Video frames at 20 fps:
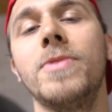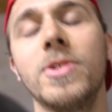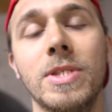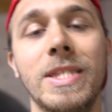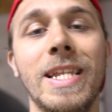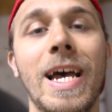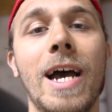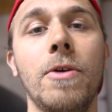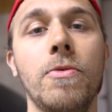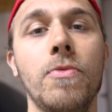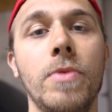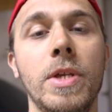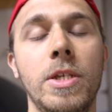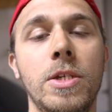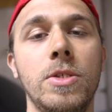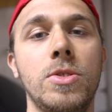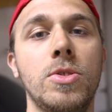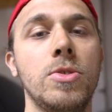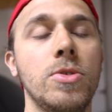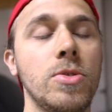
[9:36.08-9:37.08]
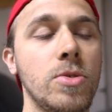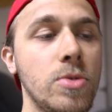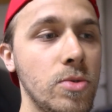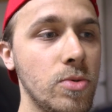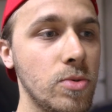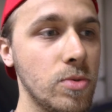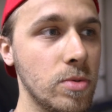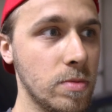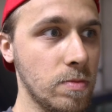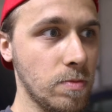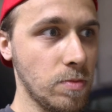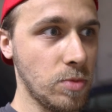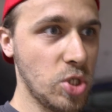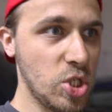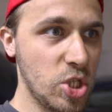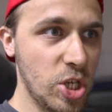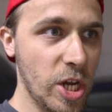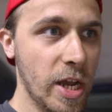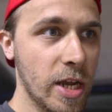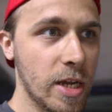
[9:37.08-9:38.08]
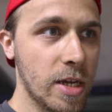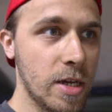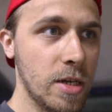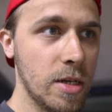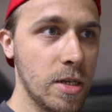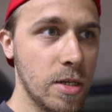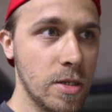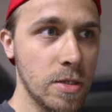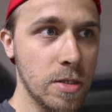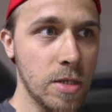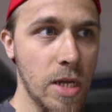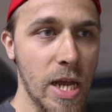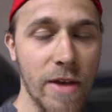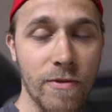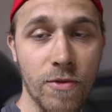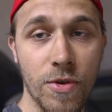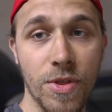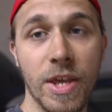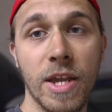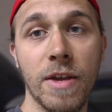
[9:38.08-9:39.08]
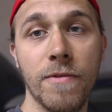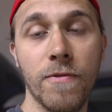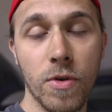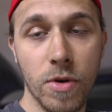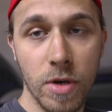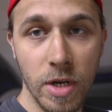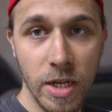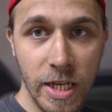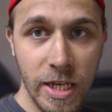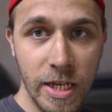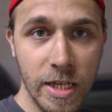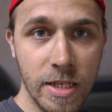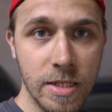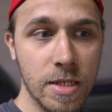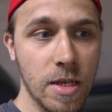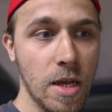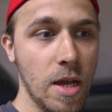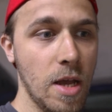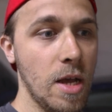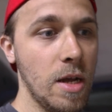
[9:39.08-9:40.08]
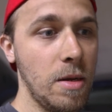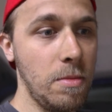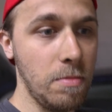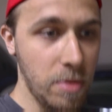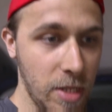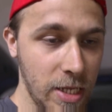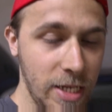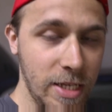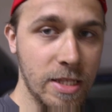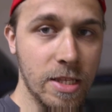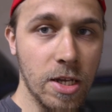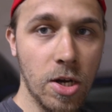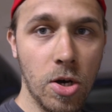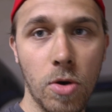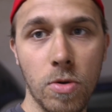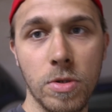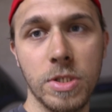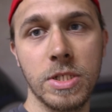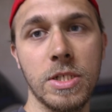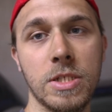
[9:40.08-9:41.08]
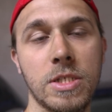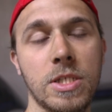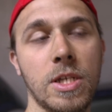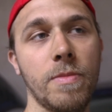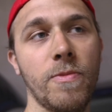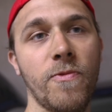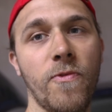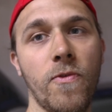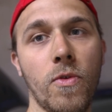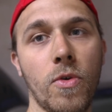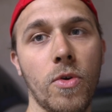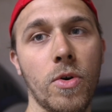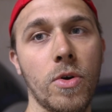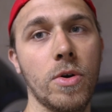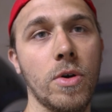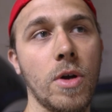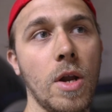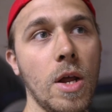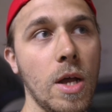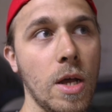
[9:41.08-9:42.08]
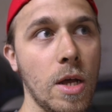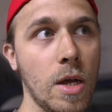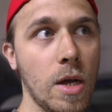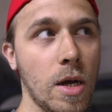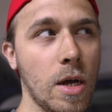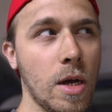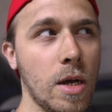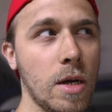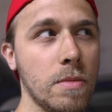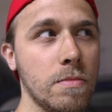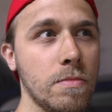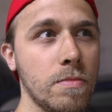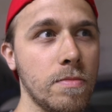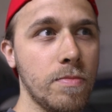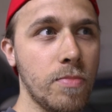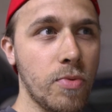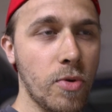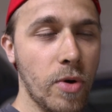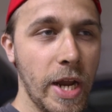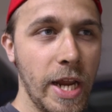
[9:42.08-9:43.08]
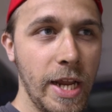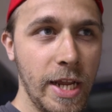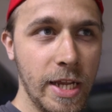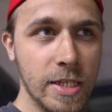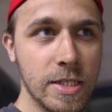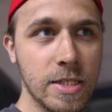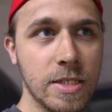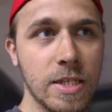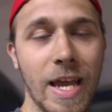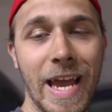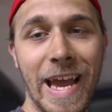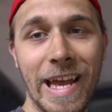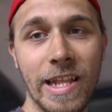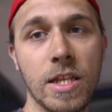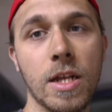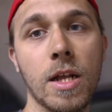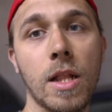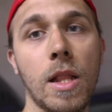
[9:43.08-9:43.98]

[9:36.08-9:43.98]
But now we need to check everything for leaks, bleed the whole system for brakes and